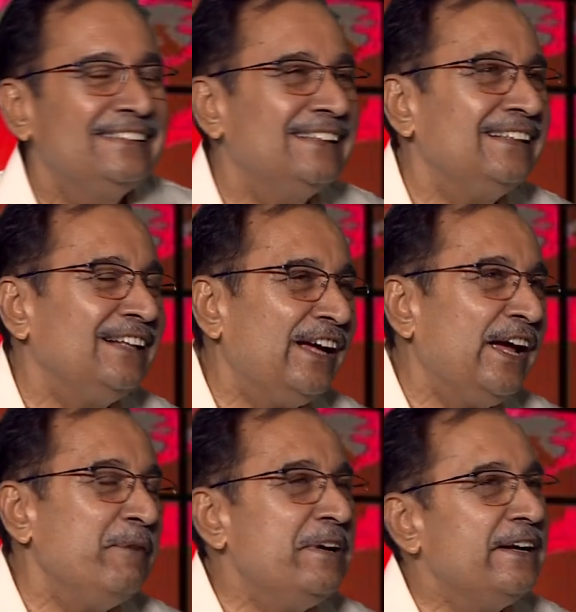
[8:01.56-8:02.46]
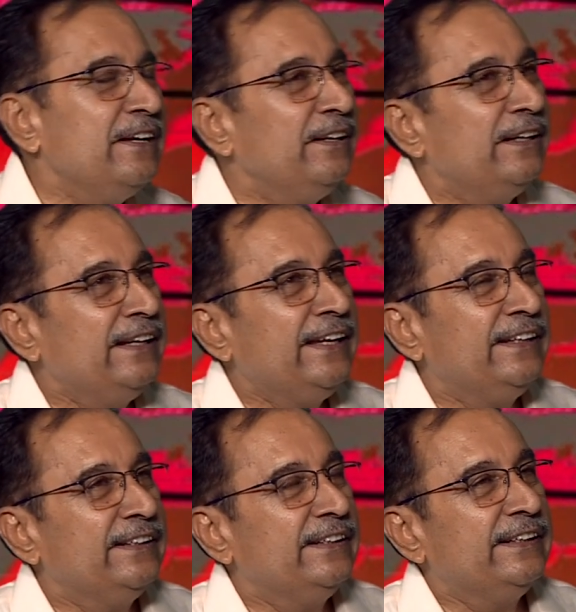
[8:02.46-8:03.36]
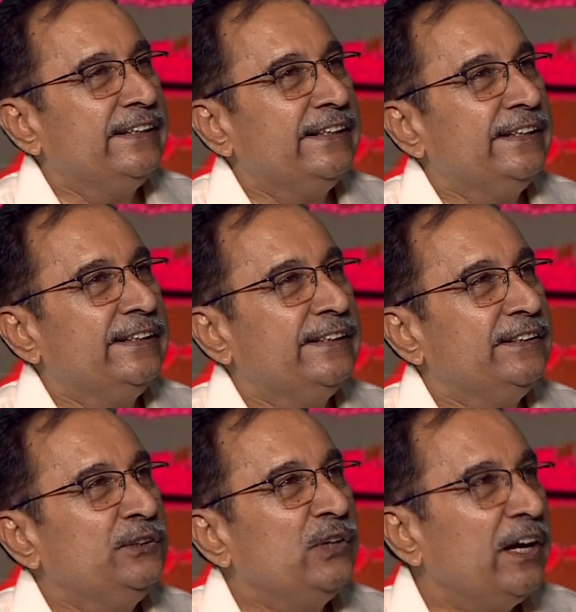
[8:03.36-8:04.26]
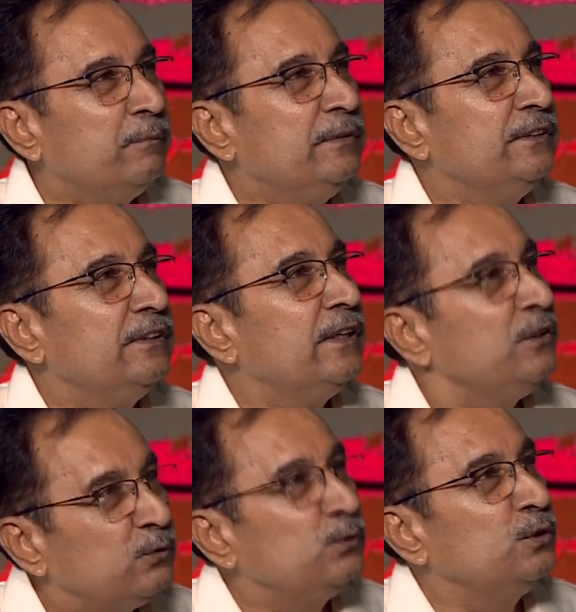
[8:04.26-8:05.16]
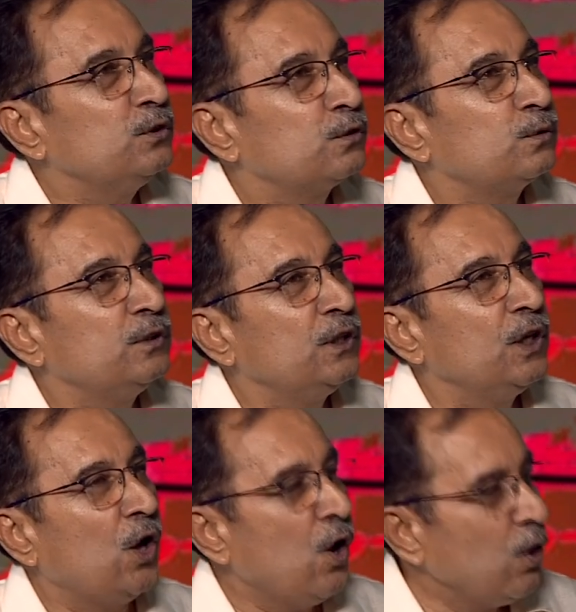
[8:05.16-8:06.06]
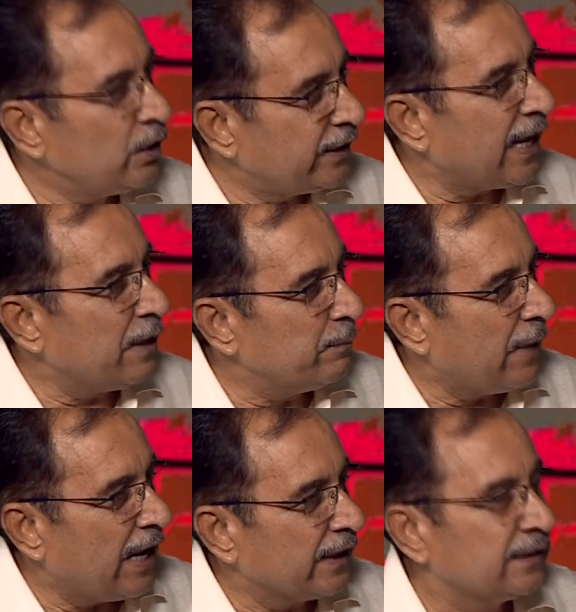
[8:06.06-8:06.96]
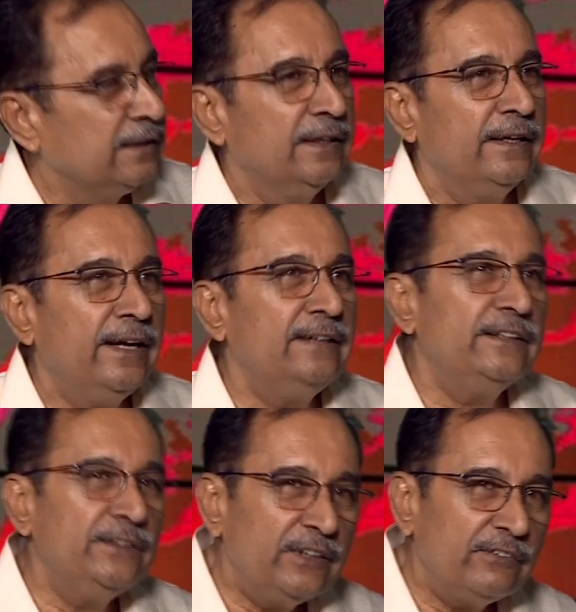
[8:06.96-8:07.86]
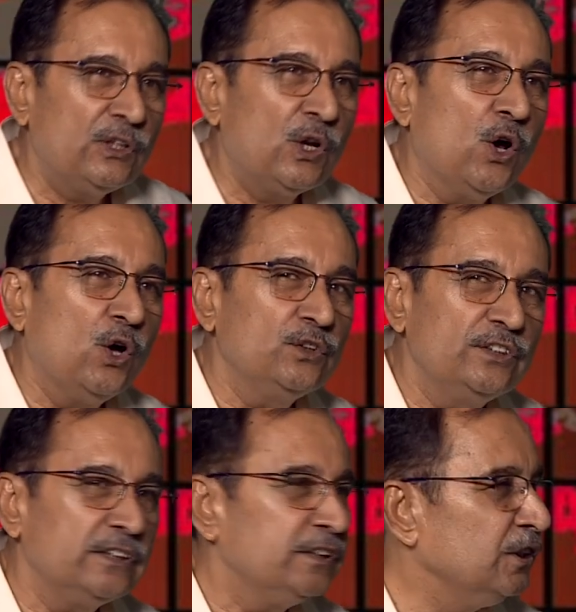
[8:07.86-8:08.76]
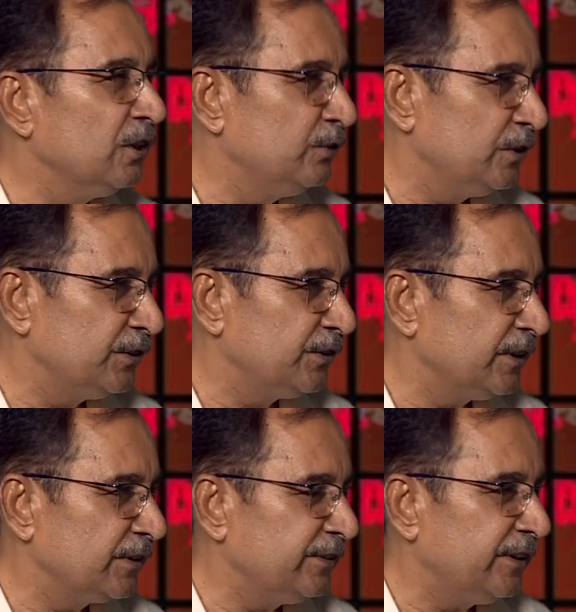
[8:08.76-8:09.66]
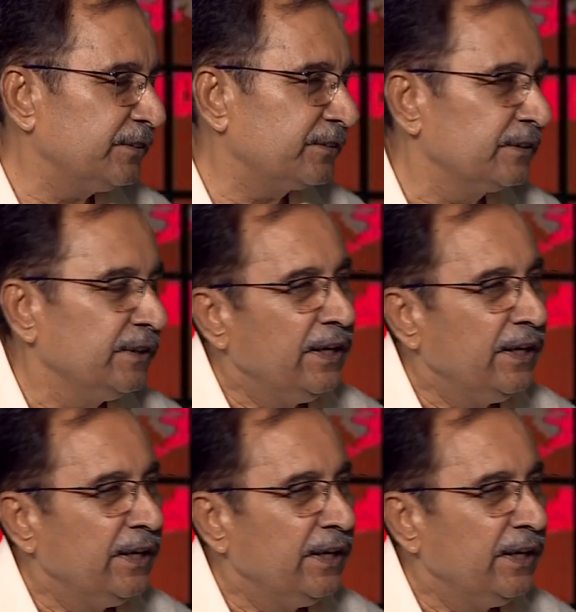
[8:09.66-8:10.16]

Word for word: Sir, I mean like uh, you have been uh, you a student long time back and then you have a long journey of your success